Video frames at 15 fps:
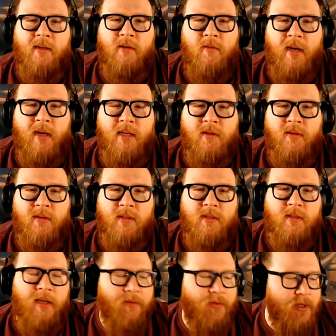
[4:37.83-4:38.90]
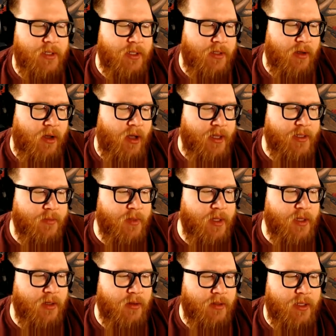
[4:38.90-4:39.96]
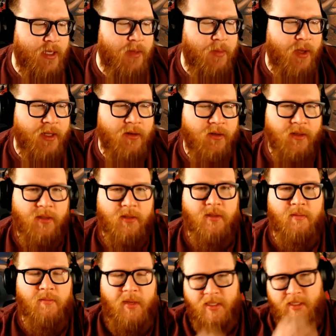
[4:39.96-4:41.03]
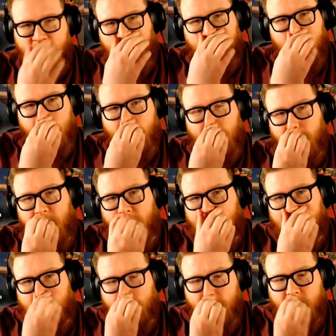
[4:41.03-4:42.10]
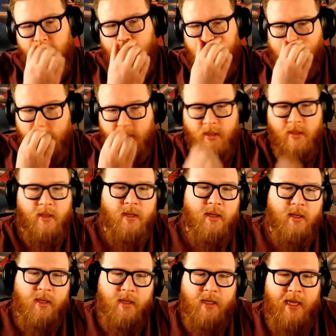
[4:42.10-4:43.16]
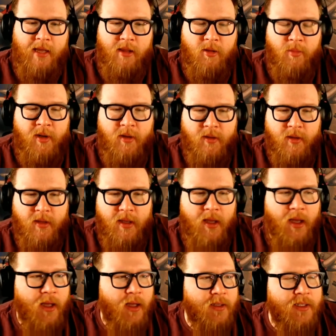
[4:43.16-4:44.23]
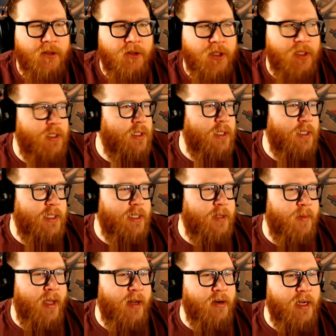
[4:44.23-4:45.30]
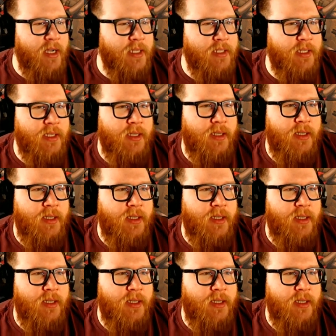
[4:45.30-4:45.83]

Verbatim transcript: Great news. Zephyrus is awesome then. Sandbinders makes a ton of, ton of sense. Elemental uh, synergies still matter, guys.